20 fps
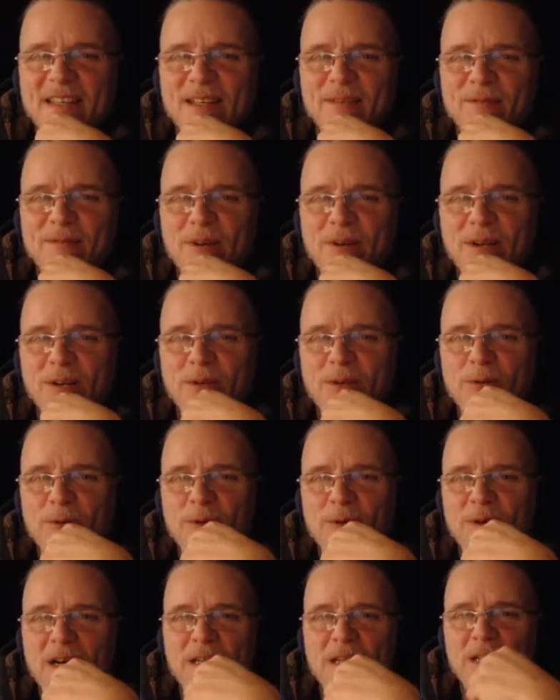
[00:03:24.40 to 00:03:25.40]
Very
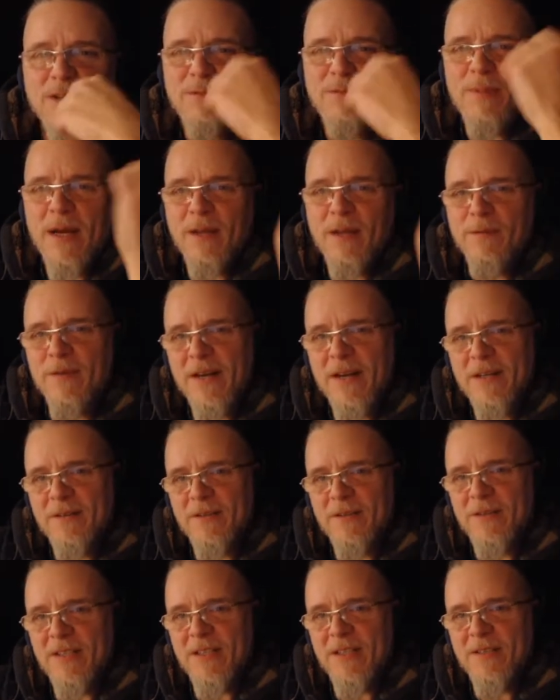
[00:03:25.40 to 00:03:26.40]
cool. I love
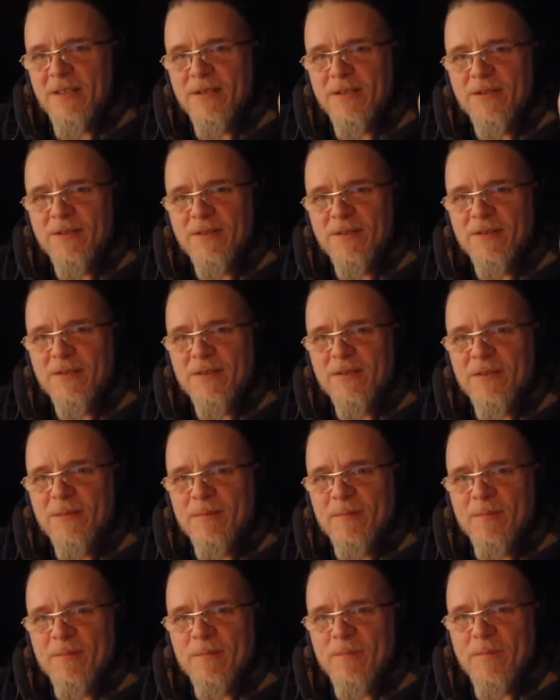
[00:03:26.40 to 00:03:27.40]
Pathfinder's Conditions.
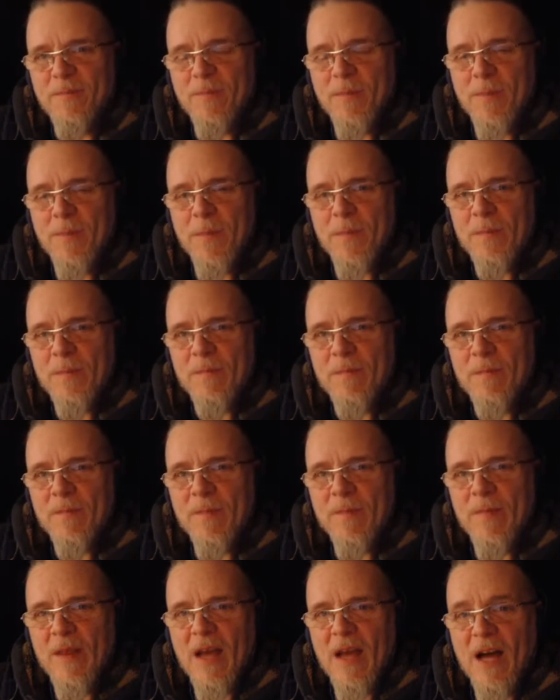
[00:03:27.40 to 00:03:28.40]

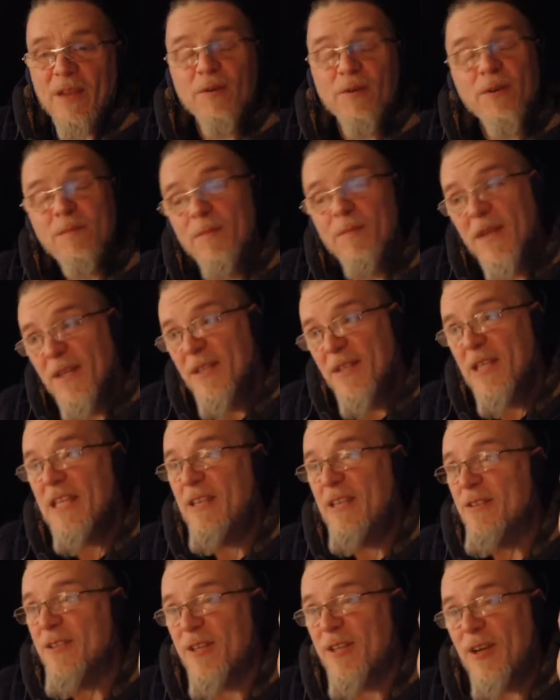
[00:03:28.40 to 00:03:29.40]
Although admittedly,
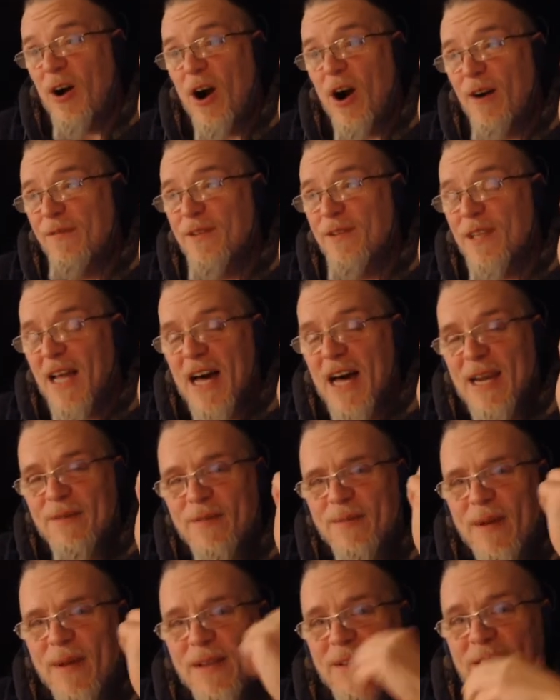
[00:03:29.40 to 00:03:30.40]
there's an awful lot of
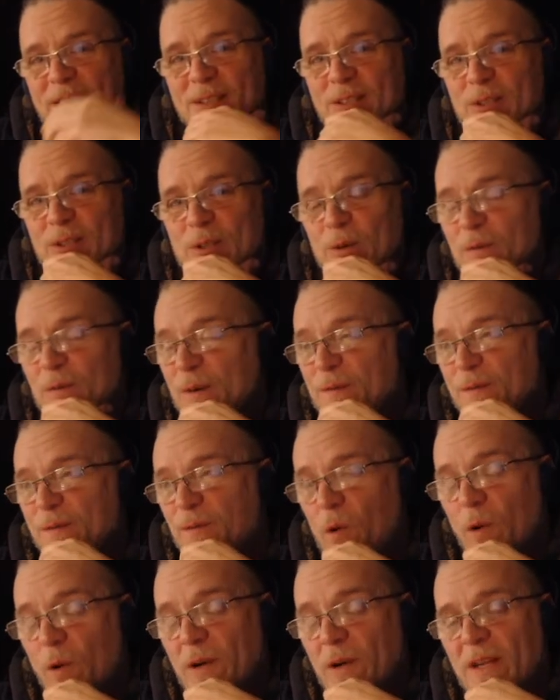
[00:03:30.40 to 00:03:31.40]
them. I think there's over
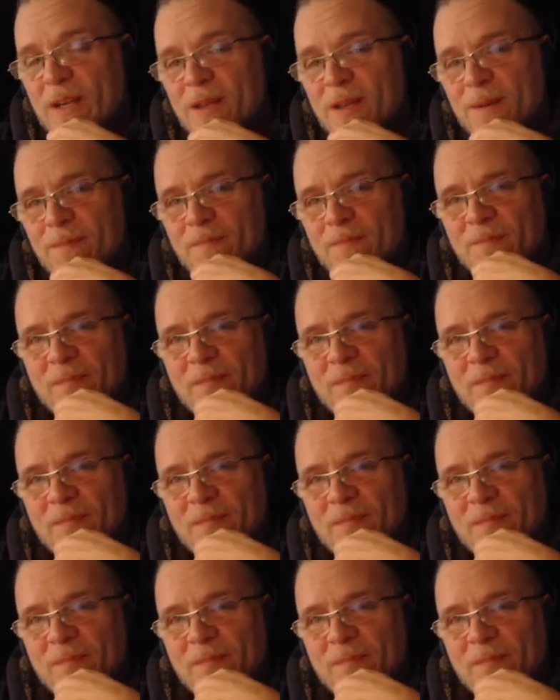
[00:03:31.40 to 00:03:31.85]
40 of them.